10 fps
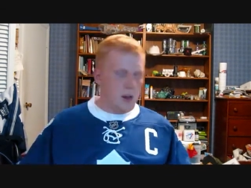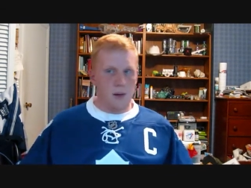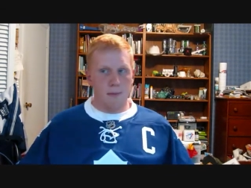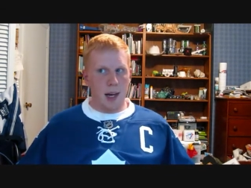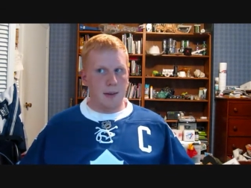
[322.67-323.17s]

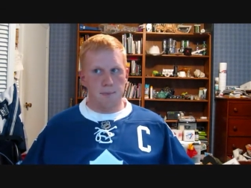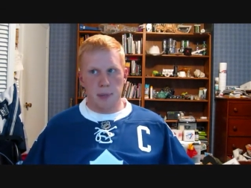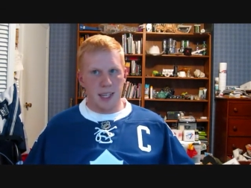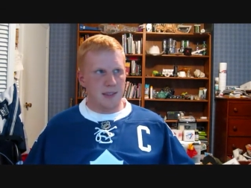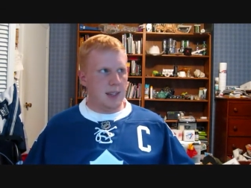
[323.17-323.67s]
My
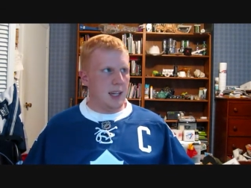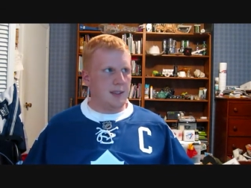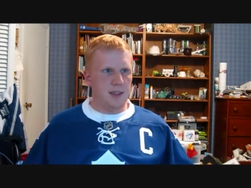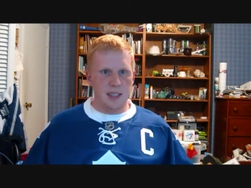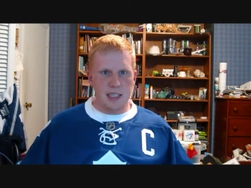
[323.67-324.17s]
best guess
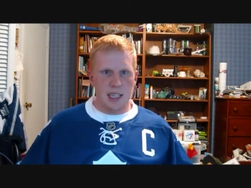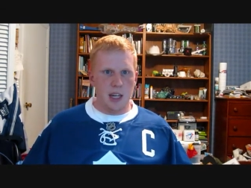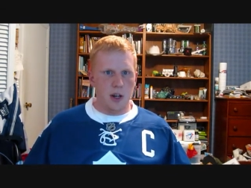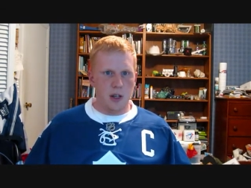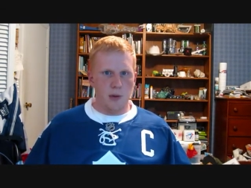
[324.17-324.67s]
is he's
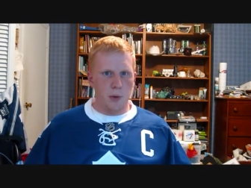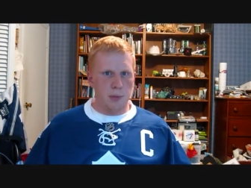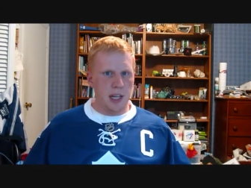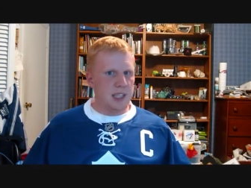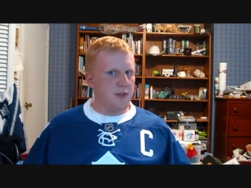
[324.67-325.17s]
here to
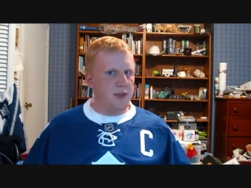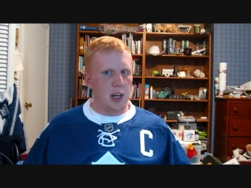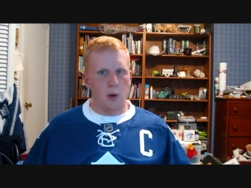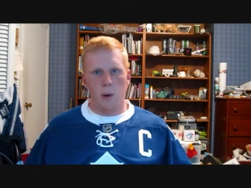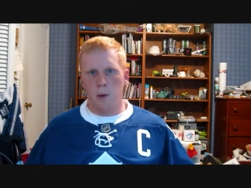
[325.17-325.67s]
replace Finger
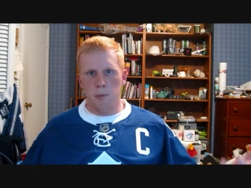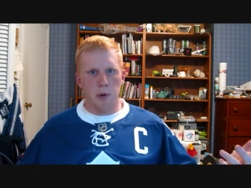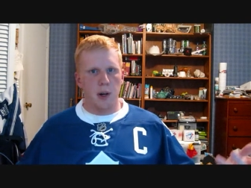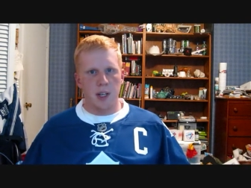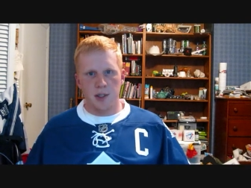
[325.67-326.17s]
when we
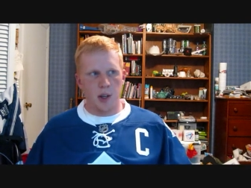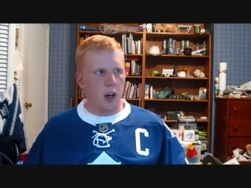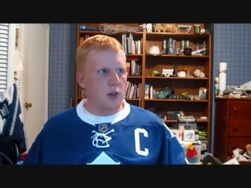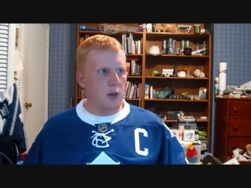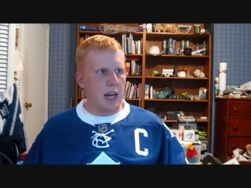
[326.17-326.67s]
bury his
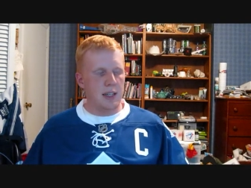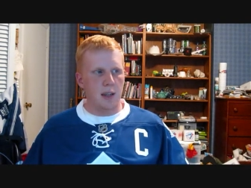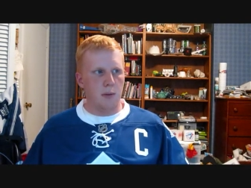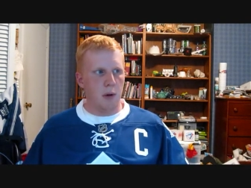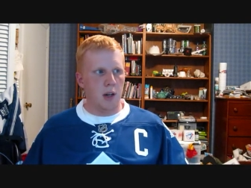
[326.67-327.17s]
contract in the
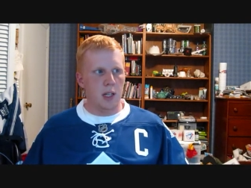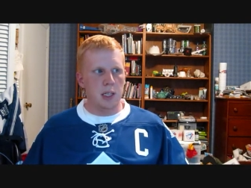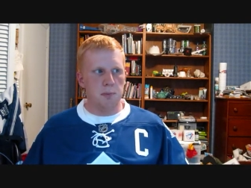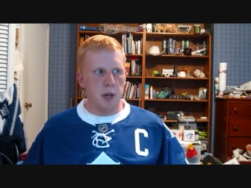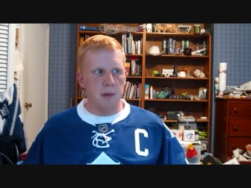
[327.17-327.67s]
Marlies,
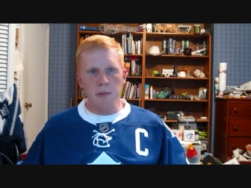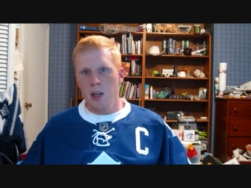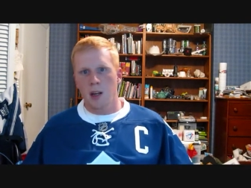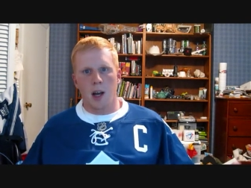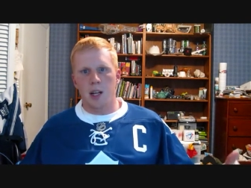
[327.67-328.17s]
but
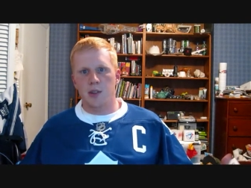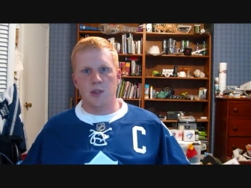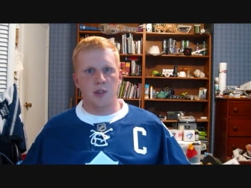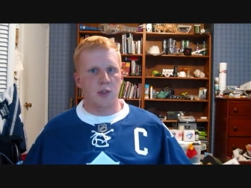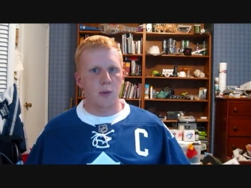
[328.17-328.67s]
I just
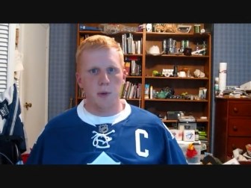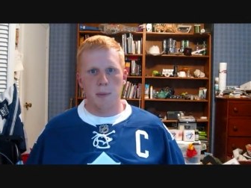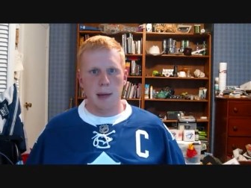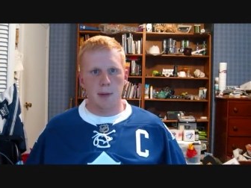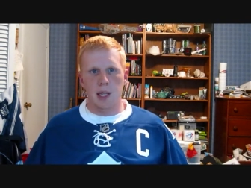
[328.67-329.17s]
assumed the
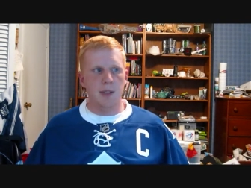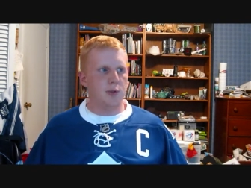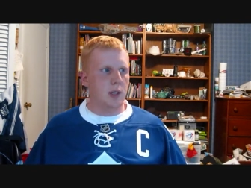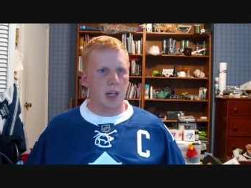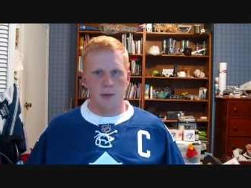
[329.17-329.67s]
baby Leafs would
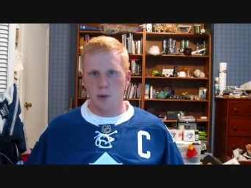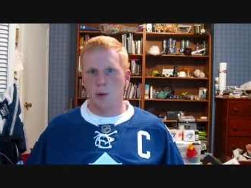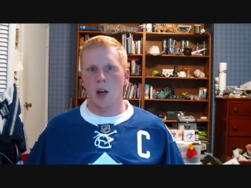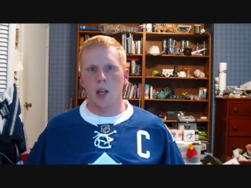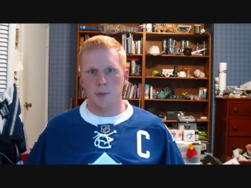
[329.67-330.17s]
get a few
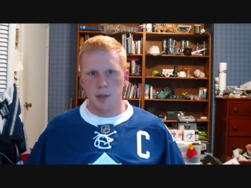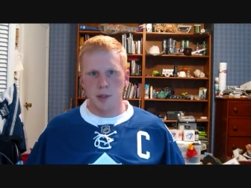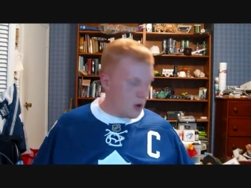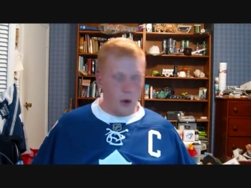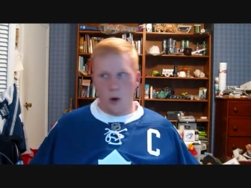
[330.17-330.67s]
call-ups.
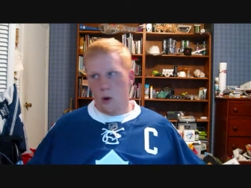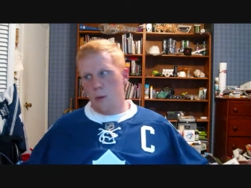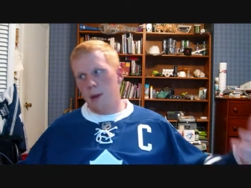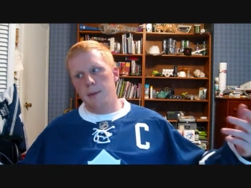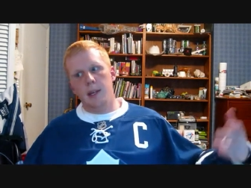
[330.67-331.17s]
Or
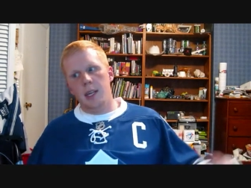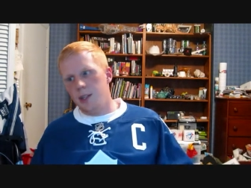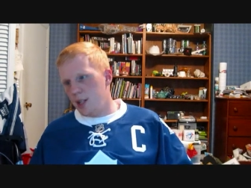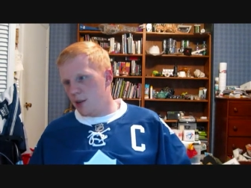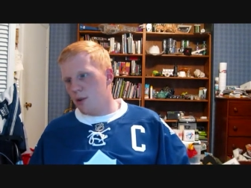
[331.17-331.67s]
maybe he's
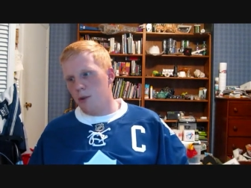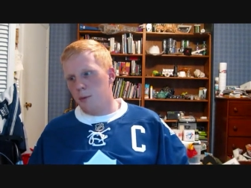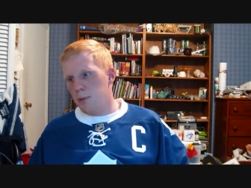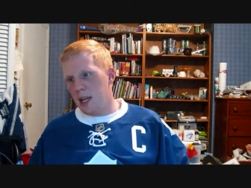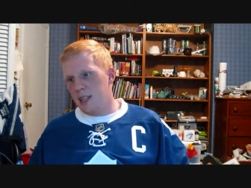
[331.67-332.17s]
here to
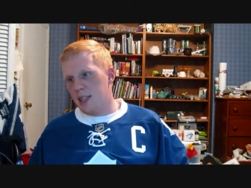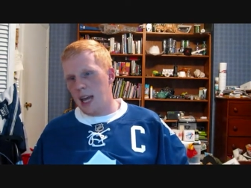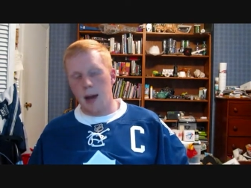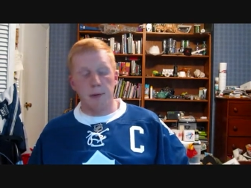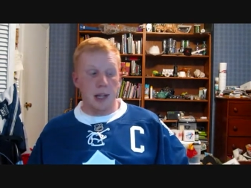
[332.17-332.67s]
replace
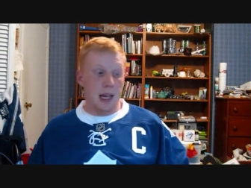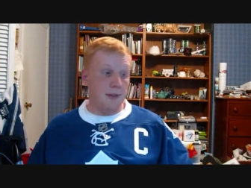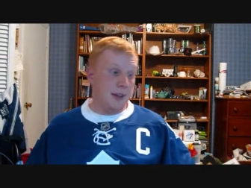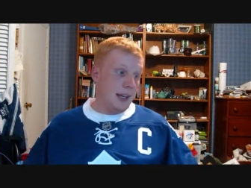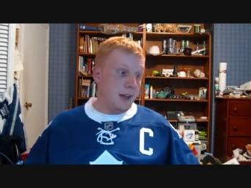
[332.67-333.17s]
Kaberle if
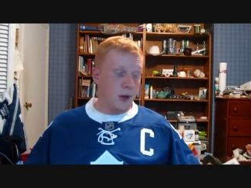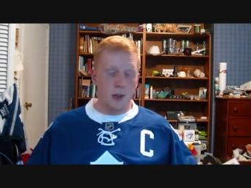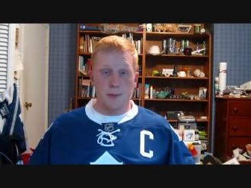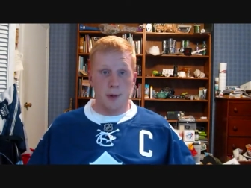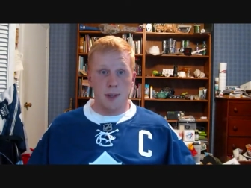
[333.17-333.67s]
he goes,
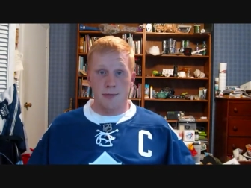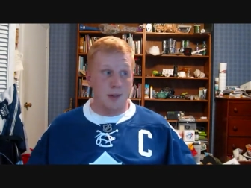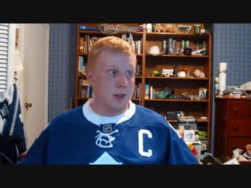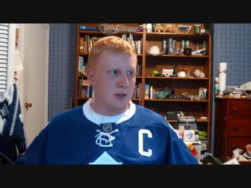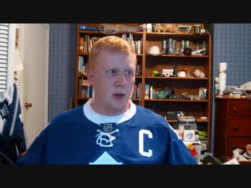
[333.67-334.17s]
but
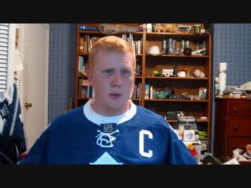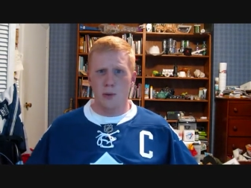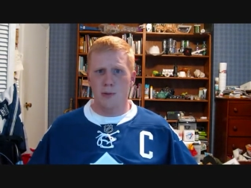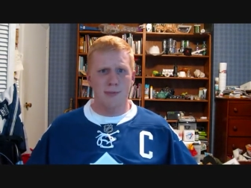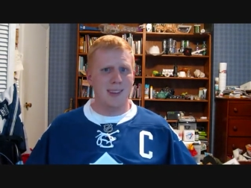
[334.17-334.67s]
there's no
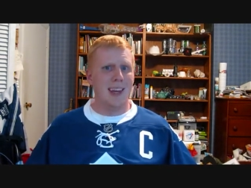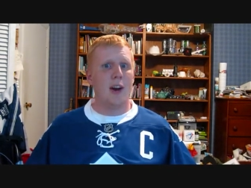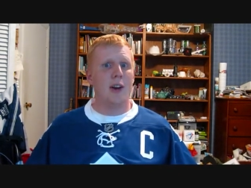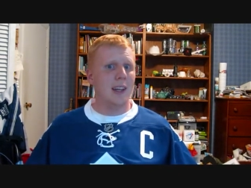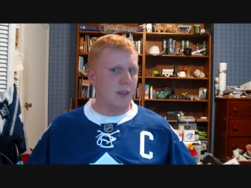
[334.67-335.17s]
movement there
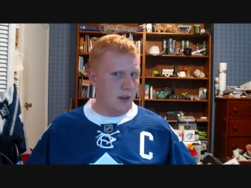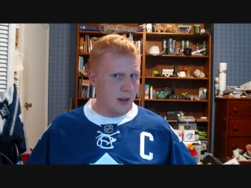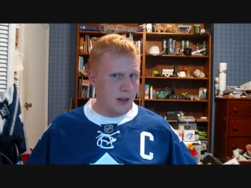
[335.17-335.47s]
either.